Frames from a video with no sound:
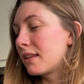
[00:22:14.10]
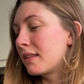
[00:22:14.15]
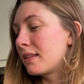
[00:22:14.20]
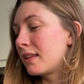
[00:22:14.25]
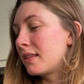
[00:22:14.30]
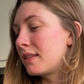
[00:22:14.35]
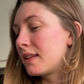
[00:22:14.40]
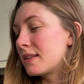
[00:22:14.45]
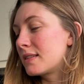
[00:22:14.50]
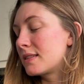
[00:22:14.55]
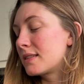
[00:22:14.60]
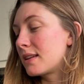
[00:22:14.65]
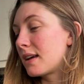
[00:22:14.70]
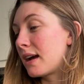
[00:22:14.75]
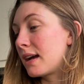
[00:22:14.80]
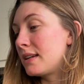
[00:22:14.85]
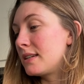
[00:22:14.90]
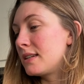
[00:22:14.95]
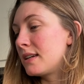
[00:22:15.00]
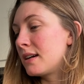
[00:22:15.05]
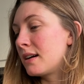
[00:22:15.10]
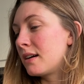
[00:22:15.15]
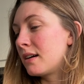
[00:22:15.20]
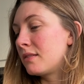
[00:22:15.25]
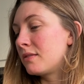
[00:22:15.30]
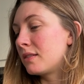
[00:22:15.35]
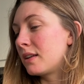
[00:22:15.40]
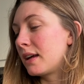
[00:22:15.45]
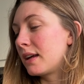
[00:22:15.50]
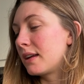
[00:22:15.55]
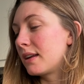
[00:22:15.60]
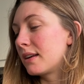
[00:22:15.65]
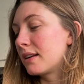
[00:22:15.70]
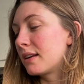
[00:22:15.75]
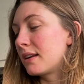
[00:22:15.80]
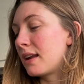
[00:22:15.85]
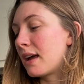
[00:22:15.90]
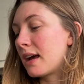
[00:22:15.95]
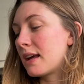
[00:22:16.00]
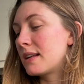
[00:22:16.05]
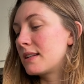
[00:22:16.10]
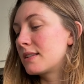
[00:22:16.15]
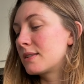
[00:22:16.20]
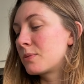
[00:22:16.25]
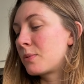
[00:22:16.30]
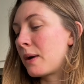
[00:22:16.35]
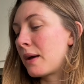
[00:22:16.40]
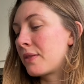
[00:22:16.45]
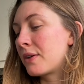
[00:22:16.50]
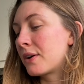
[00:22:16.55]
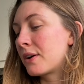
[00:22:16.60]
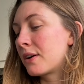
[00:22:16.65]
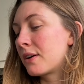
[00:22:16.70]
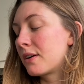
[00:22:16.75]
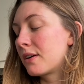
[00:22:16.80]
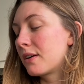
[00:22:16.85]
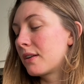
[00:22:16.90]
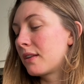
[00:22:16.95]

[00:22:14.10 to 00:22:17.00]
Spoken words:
that this idea of like nice weather,